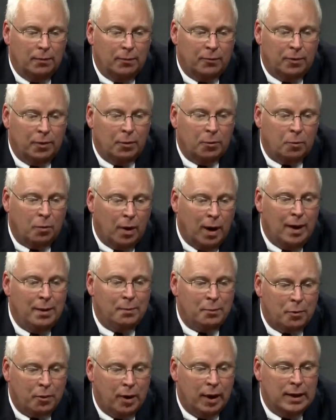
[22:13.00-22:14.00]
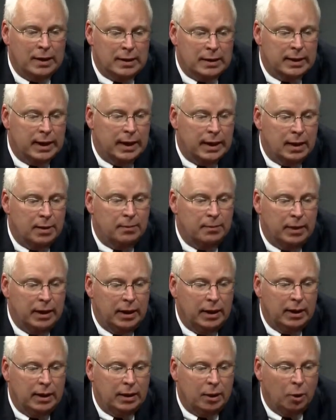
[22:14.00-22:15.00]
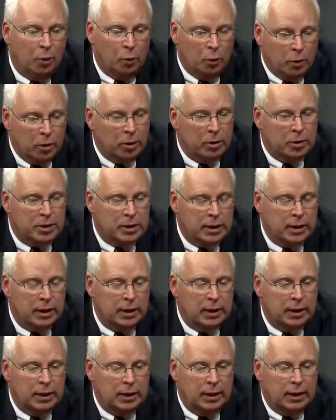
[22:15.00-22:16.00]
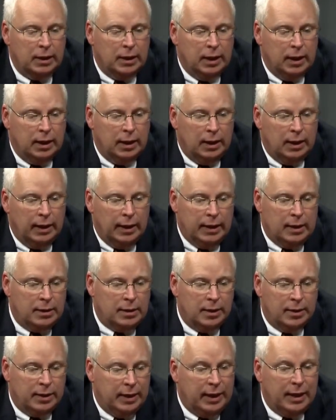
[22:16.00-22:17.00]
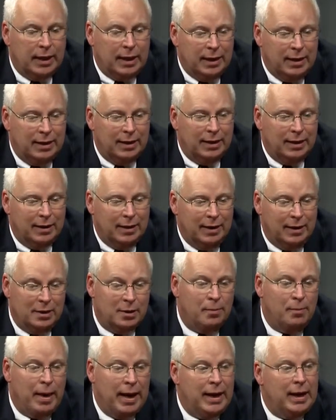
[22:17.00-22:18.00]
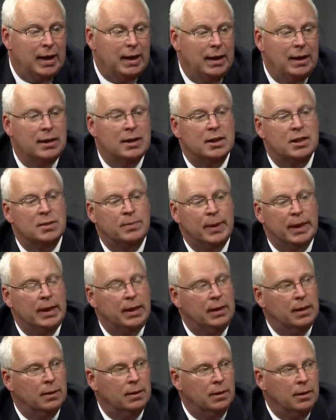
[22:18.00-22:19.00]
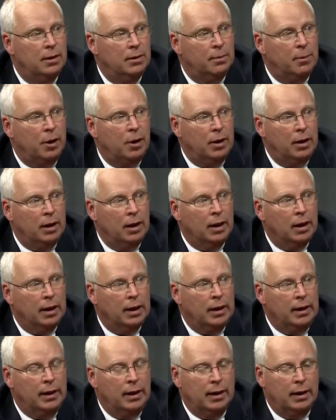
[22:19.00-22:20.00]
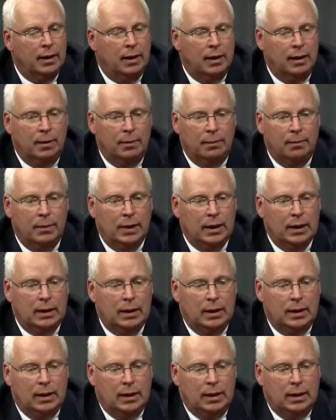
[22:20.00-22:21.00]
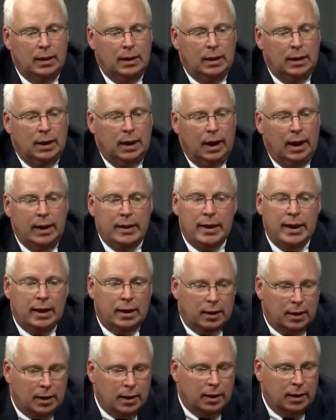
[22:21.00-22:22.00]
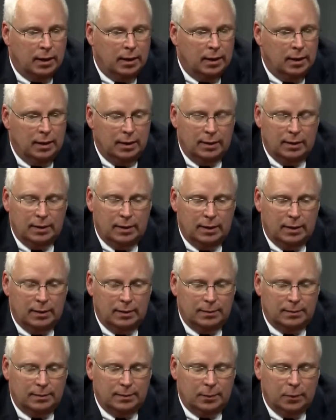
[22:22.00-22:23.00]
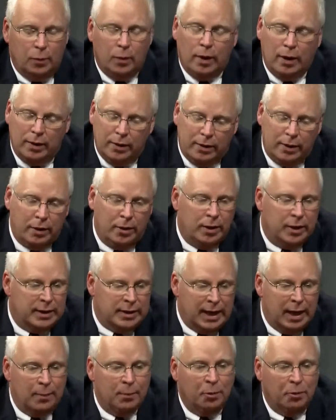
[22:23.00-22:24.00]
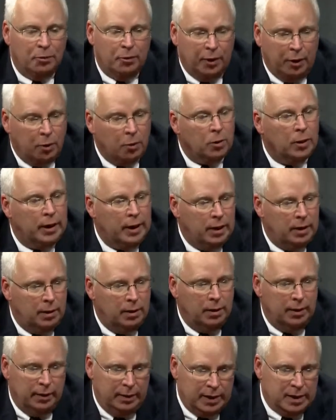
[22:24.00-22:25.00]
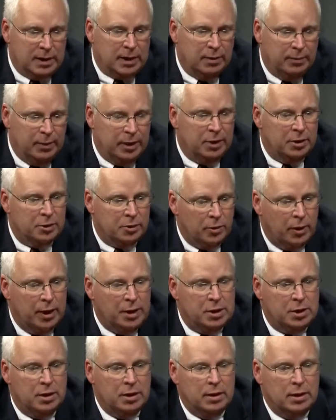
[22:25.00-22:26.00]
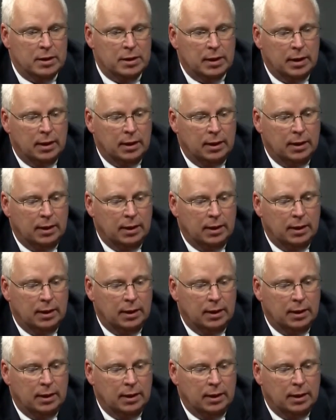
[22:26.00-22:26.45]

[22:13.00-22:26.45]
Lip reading: for the right price they can be coerced into thinking, into spitting the party line. I think there are examples early in this administration's